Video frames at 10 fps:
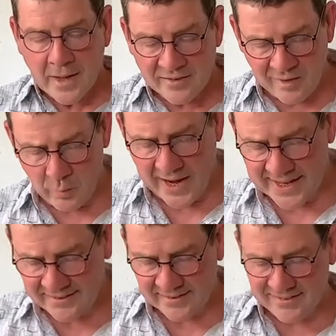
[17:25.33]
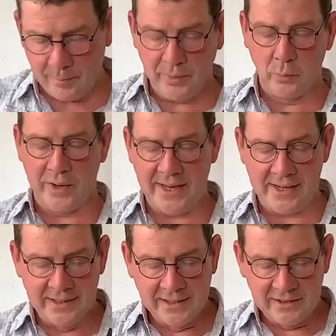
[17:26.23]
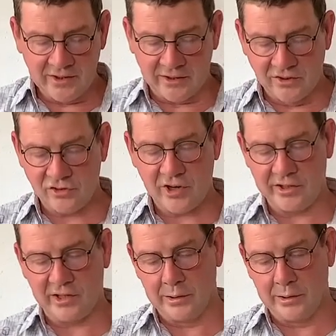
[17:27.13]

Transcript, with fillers: Someone asked a simple way to construct